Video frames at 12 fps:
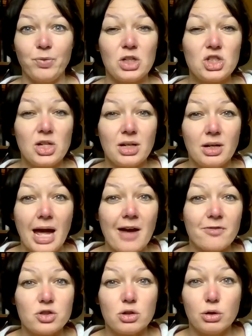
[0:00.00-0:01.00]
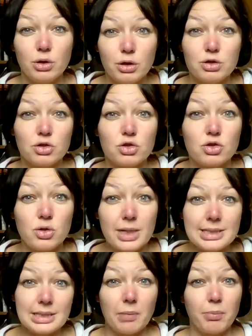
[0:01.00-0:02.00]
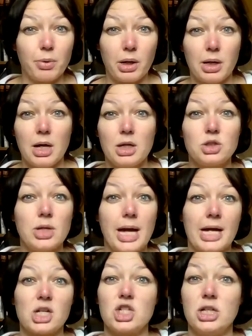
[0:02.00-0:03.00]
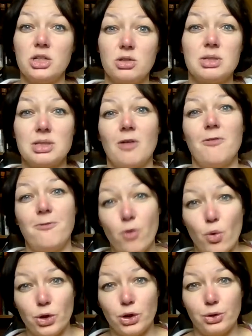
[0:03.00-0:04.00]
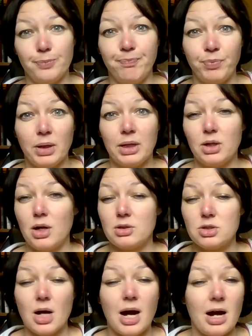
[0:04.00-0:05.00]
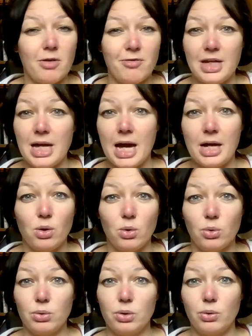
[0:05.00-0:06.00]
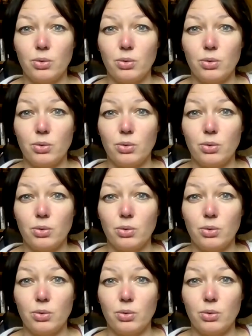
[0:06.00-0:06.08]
And so you're going to have to learn to trust somebody to actually do stuff for you, to hire a VA or